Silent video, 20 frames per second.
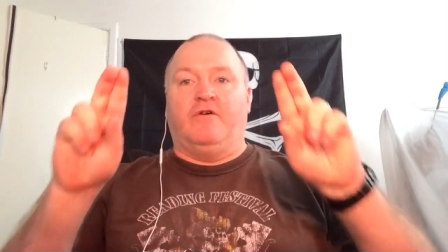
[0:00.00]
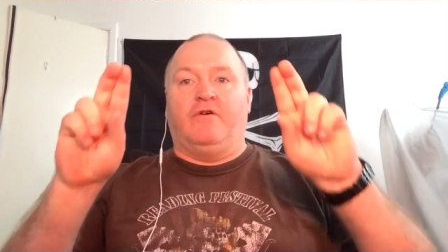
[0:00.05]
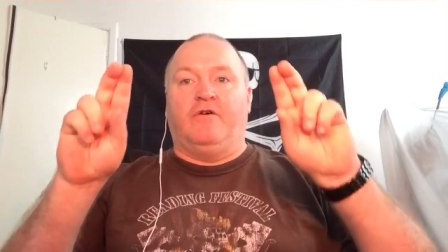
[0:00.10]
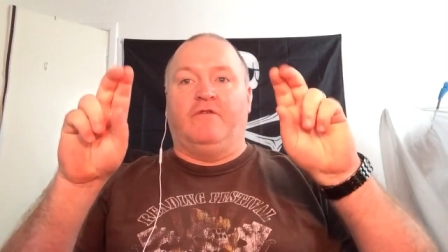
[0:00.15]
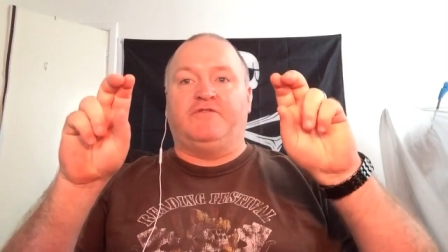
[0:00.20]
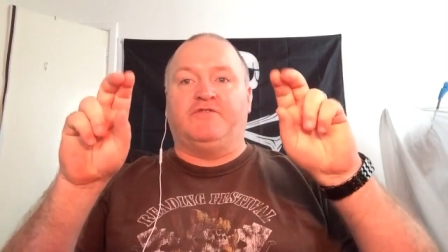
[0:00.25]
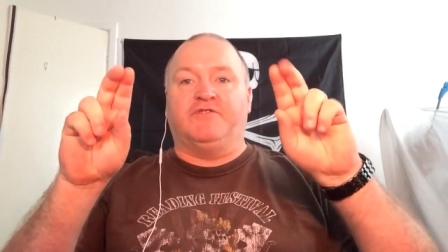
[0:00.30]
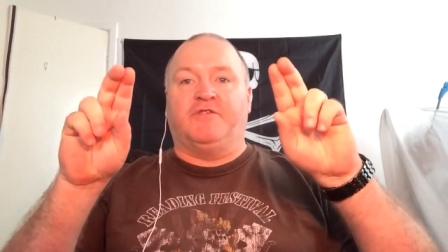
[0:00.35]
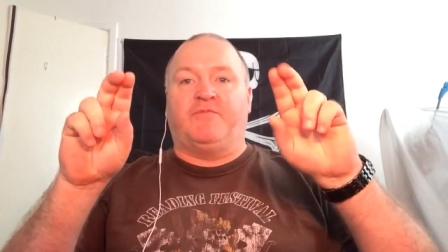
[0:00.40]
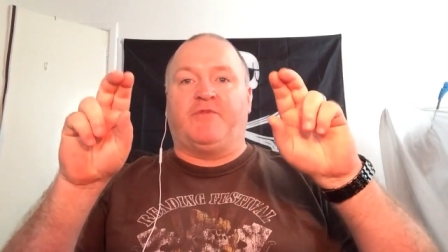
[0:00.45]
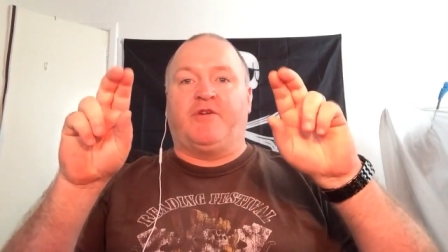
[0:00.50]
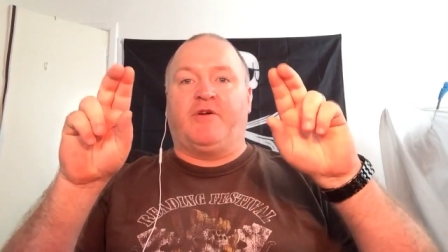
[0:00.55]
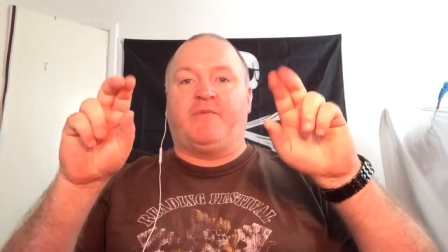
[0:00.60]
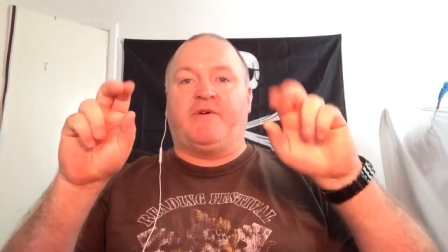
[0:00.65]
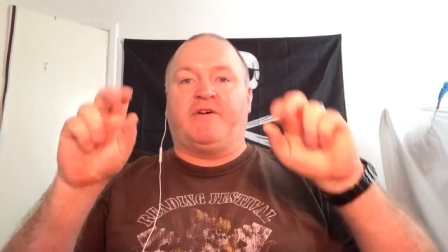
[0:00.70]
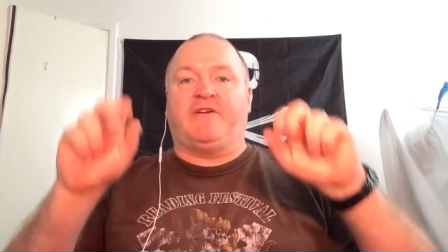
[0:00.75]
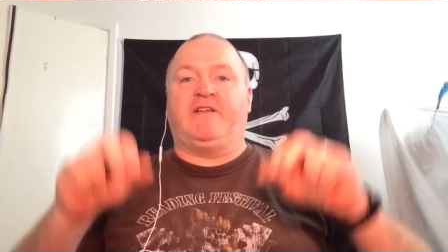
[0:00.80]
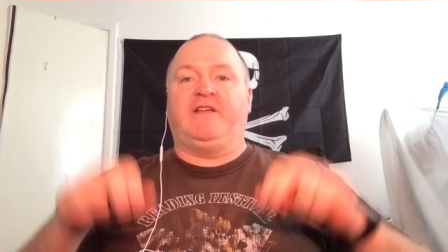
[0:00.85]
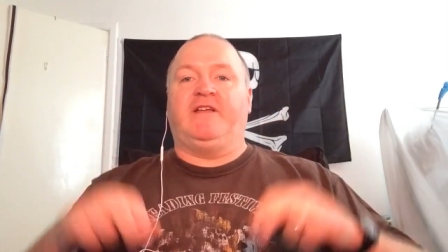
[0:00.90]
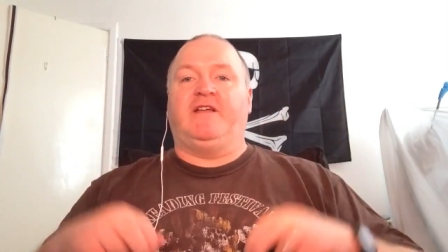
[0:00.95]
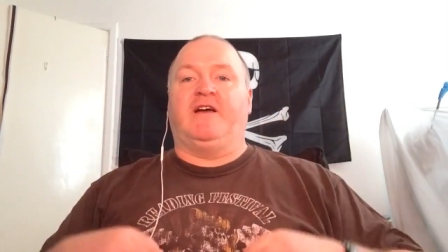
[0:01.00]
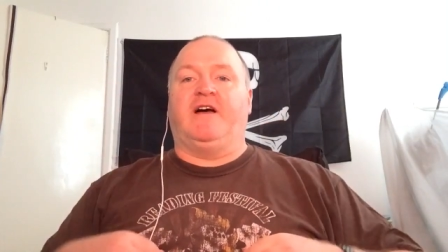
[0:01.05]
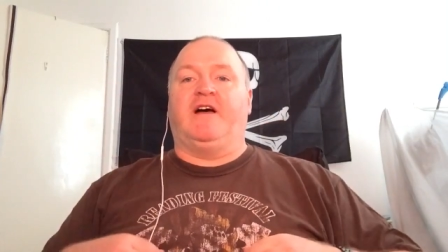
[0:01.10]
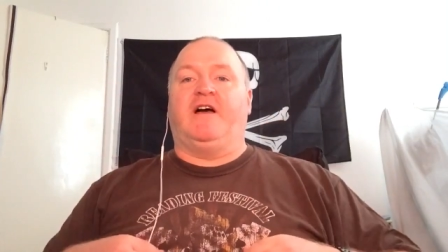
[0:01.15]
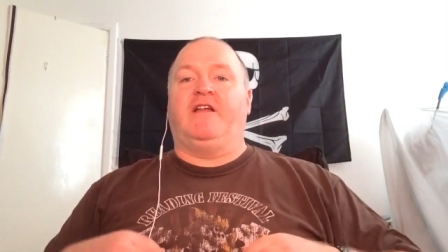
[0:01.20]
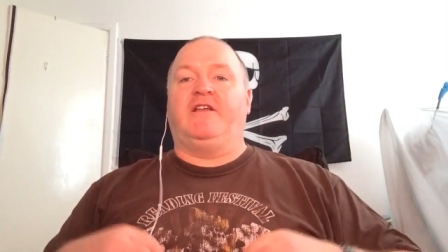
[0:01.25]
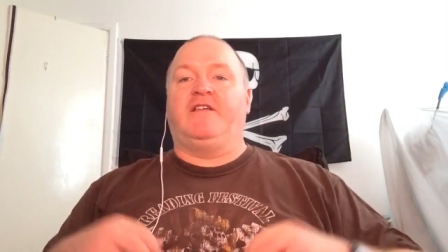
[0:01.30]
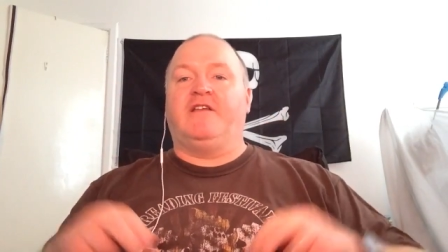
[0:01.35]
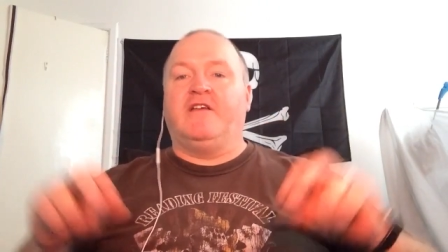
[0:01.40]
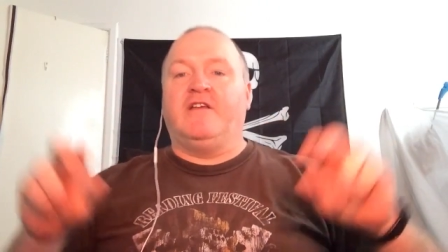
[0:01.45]
offshore property
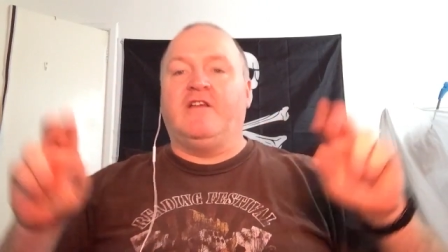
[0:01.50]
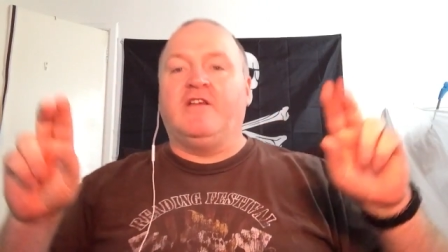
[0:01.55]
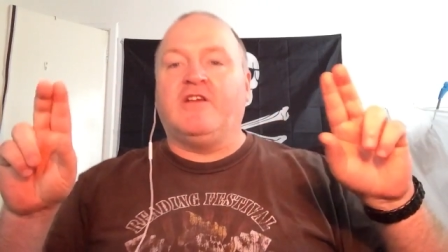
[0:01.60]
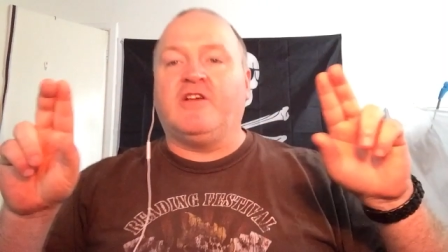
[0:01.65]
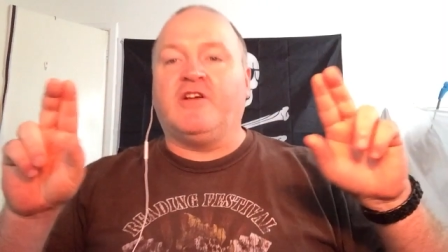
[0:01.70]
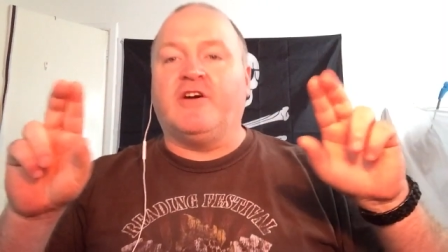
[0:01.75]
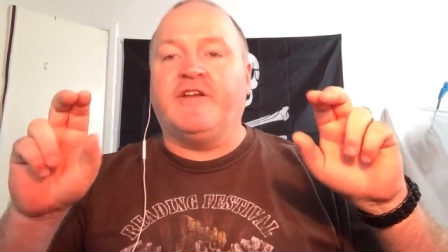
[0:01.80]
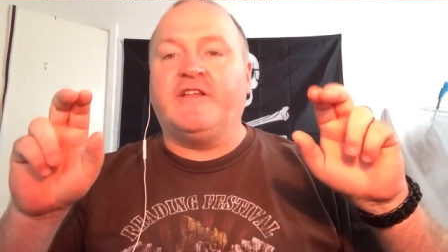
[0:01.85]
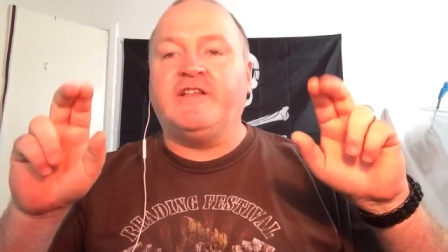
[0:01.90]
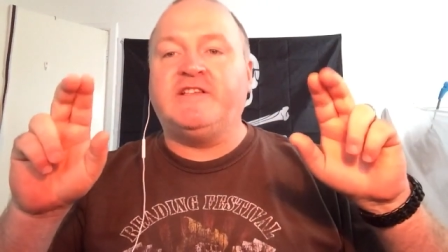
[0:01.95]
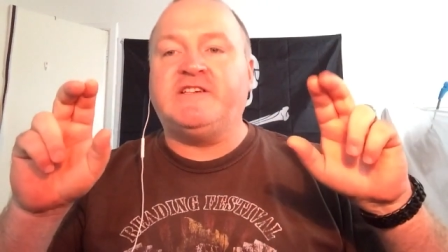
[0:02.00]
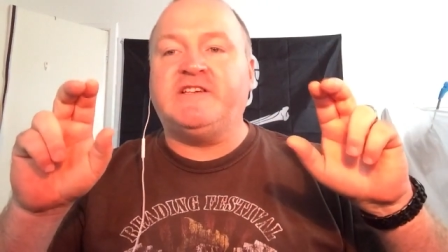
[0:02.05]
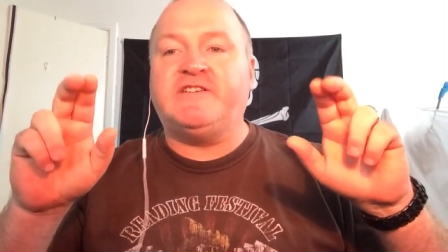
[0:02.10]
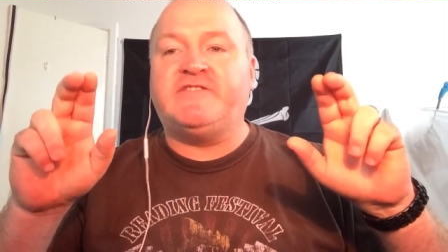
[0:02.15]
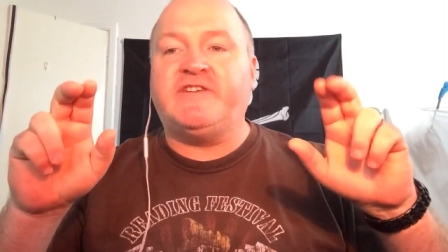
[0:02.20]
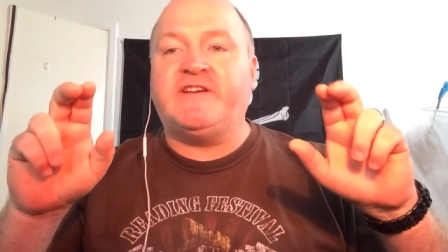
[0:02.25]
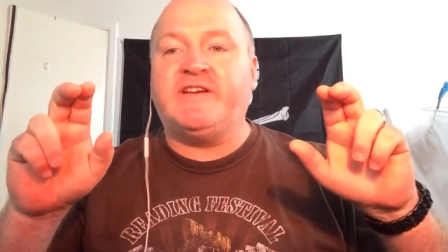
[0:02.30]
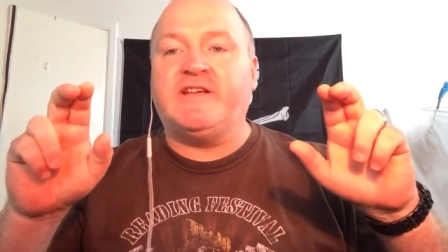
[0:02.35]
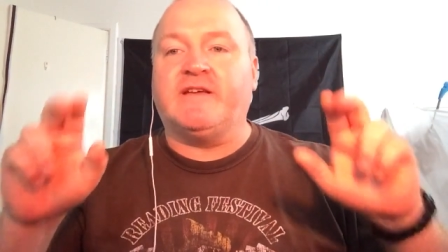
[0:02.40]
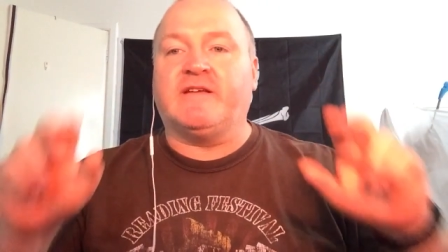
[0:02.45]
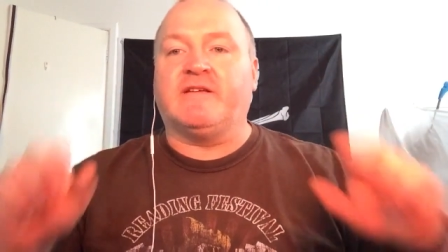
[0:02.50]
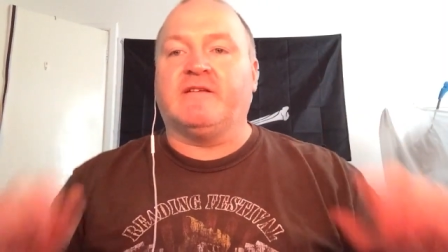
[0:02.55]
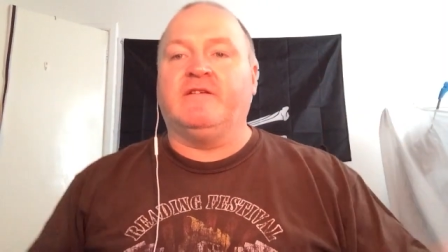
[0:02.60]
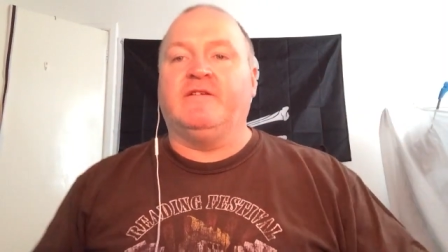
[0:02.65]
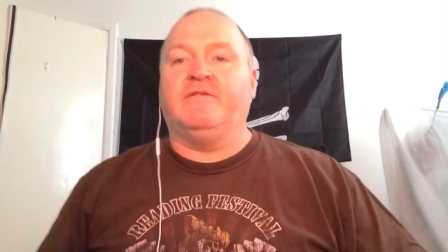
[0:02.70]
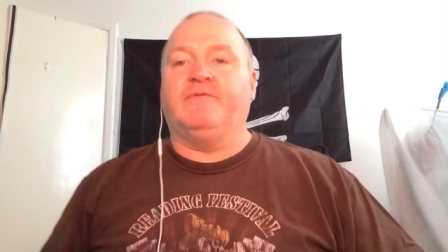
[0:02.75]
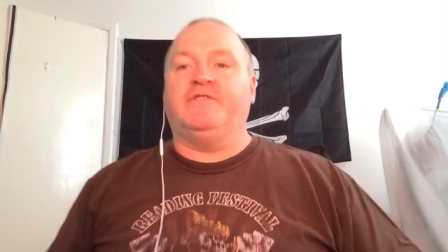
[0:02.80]
and currency trading,